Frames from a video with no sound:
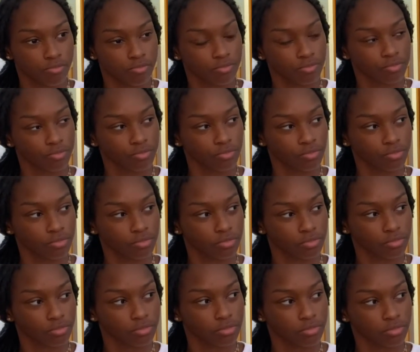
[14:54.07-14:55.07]

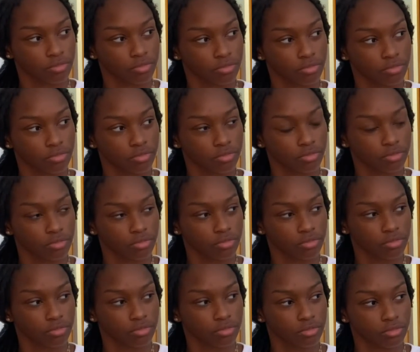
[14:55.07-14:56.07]

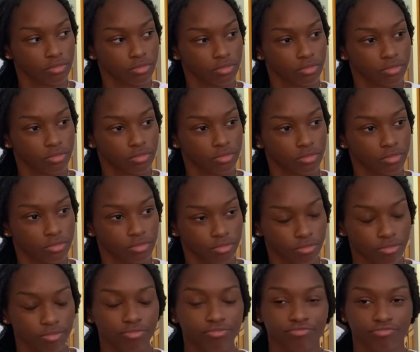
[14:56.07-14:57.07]

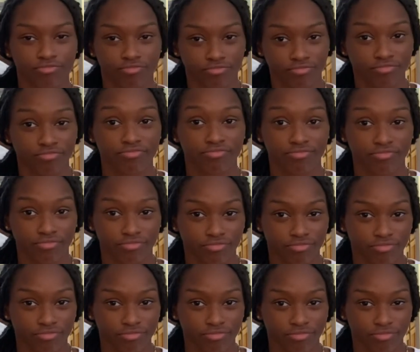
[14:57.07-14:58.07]

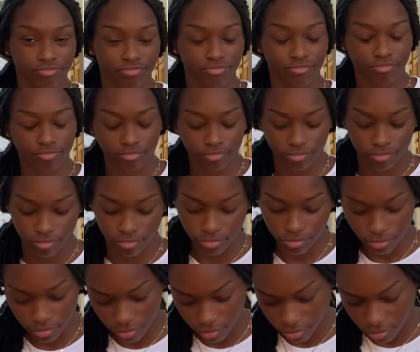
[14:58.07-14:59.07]

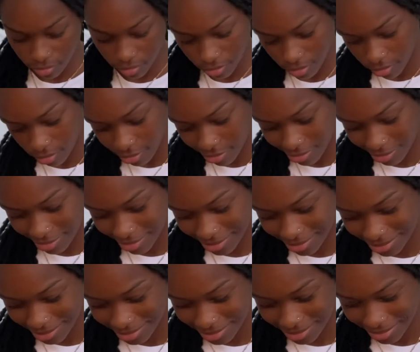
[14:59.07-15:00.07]

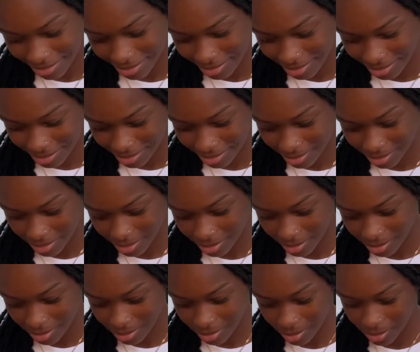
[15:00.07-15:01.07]

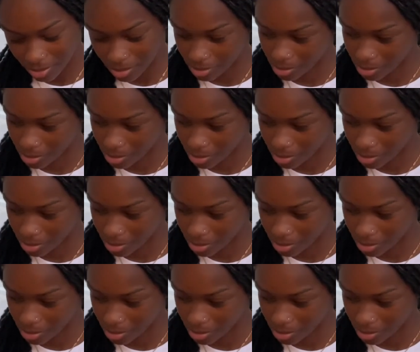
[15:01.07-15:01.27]
The person shown says nothing.